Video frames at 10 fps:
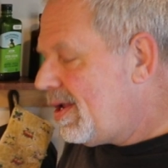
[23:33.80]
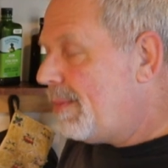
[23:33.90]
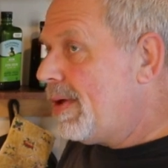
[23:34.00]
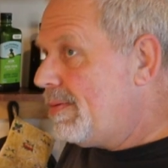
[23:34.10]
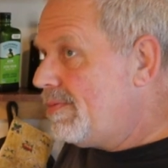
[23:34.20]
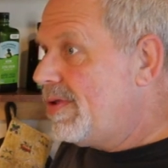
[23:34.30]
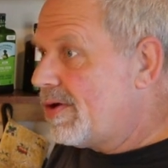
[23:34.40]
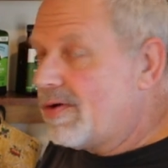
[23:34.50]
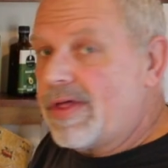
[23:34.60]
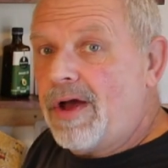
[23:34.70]
mean
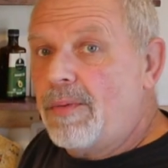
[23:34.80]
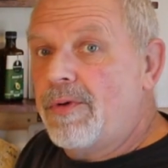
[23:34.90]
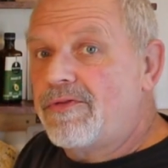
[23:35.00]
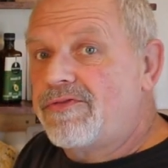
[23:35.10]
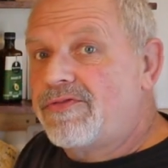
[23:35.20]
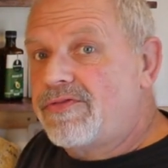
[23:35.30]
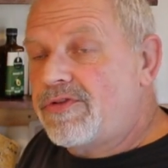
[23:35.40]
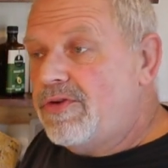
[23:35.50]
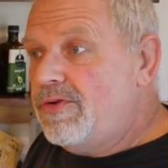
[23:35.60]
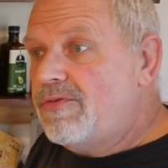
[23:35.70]
literally almost
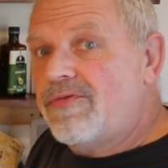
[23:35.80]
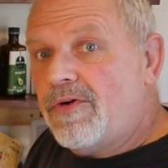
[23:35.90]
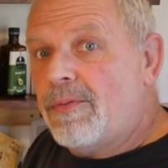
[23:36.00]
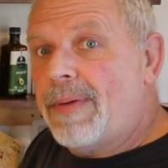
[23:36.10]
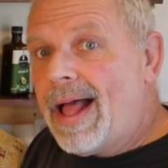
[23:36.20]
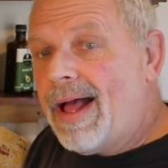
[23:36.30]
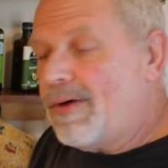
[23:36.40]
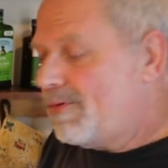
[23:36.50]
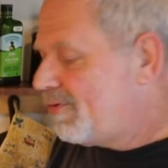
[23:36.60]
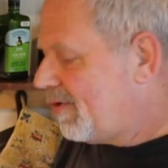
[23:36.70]
2 full
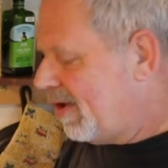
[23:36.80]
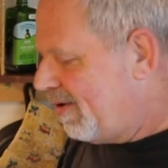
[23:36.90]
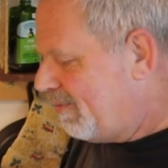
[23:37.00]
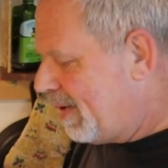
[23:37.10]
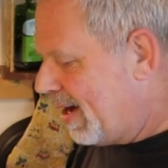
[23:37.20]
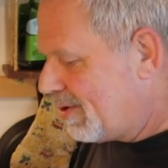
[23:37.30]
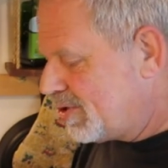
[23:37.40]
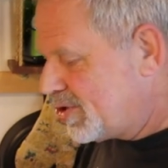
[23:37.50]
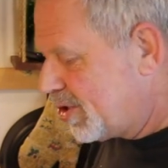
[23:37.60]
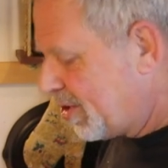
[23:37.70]
pounds of
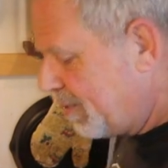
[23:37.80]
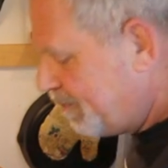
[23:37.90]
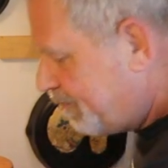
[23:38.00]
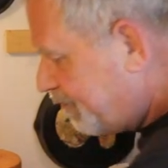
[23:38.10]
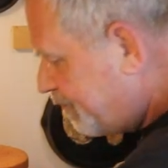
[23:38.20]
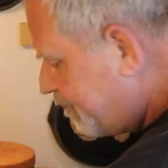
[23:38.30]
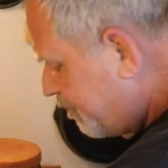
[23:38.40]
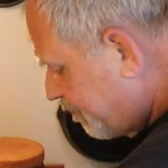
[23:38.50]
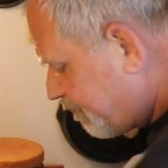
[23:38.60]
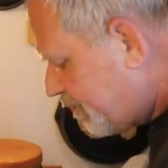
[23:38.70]
powdered sugar.
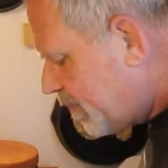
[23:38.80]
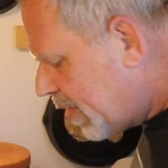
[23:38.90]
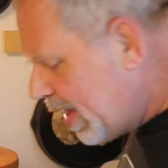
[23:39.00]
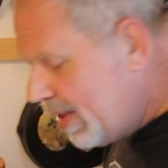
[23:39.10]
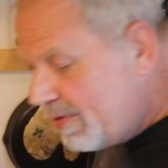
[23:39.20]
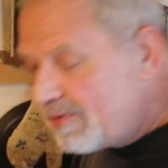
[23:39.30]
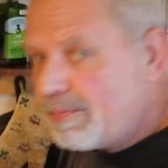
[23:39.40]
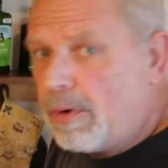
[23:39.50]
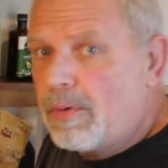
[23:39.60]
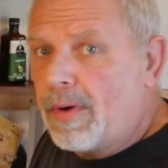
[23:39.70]
In this
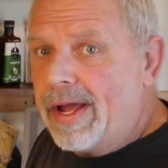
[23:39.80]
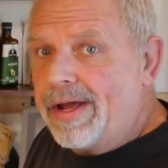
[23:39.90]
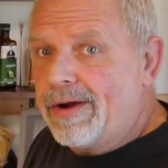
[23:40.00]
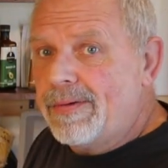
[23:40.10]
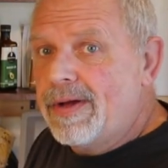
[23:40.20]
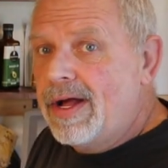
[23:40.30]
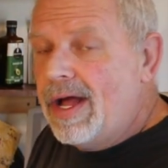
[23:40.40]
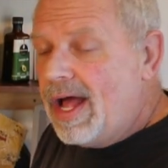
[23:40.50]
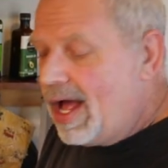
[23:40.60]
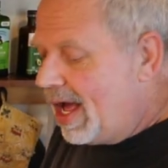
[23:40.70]
bowl right here,
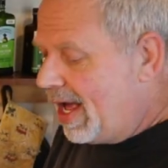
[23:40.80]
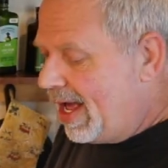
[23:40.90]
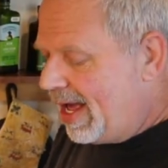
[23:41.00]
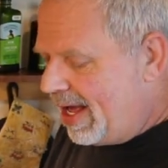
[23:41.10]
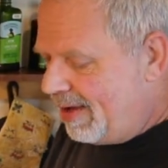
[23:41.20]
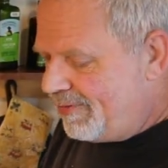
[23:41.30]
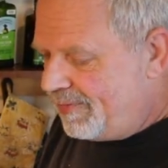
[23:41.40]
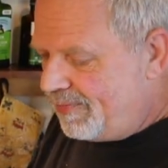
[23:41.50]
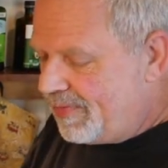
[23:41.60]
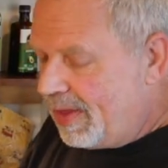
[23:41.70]

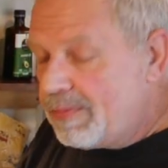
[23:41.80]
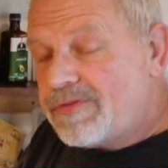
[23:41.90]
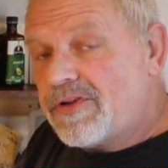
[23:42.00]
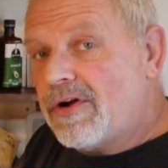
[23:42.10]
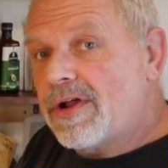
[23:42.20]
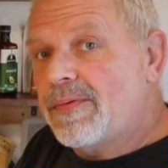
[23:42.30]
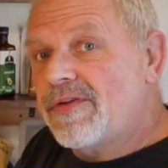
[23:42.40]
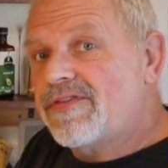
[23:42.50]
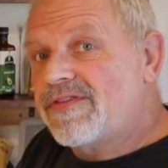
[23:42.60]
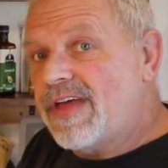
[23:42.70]
I'm starting
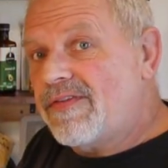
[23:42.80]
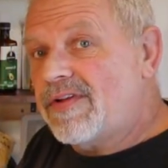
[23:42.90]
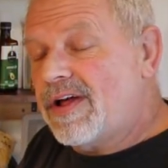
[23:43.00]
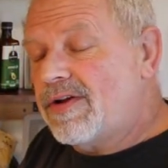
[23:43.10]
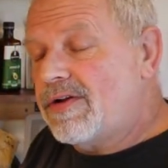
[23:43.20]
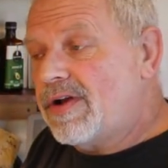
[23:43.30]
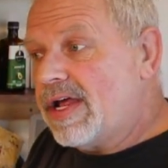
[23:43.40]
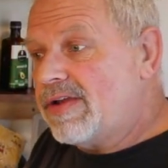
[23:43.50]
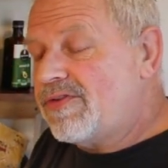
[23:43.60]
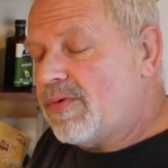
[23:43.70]
with
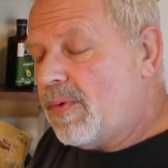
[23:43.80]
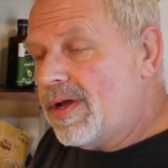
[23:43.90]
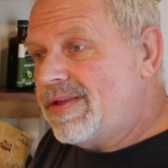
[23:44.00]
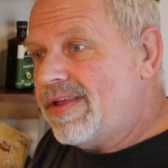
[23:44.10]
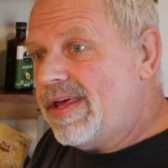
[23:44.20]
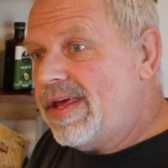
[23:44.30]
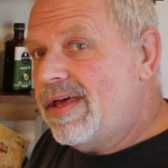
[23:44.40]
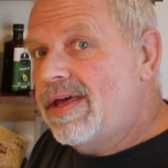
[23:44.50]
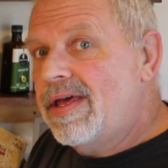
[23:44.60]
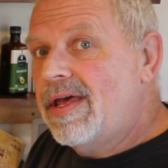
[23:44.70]

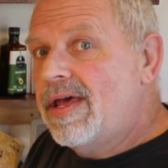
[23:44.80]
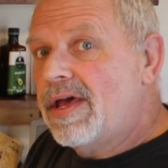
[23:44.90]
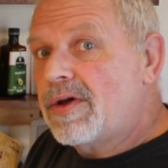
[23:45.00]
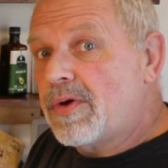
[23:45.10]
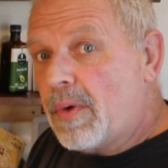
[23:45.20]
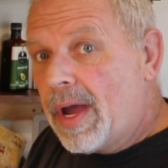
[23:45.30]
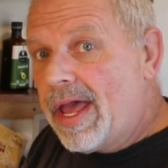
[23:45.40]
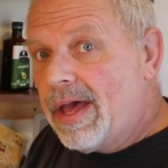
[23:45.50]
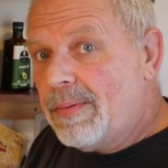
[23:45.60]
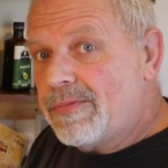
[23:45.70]
720
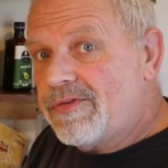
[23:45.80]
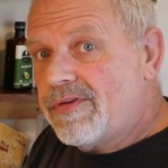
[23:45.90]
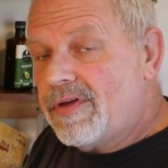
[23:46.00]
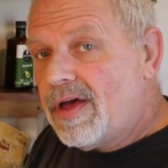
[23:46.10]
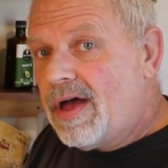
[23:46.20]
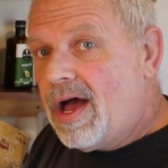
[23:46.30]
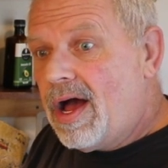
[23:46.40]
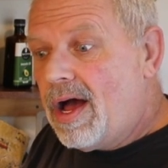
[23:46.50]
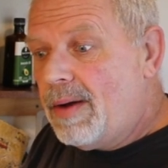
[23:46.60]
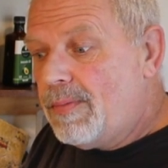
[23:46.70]
grams,
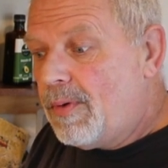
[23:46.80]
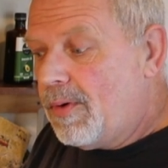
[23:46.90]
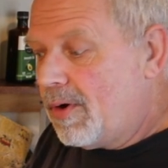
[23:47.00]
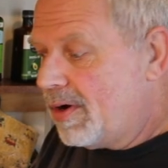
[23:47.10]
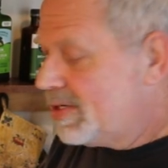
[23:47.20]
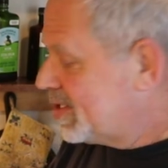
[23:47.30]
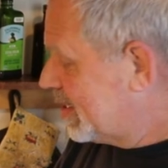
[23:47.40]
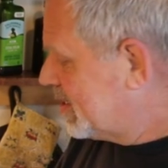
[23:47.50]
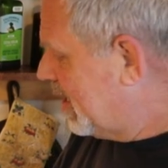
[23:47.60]
or 6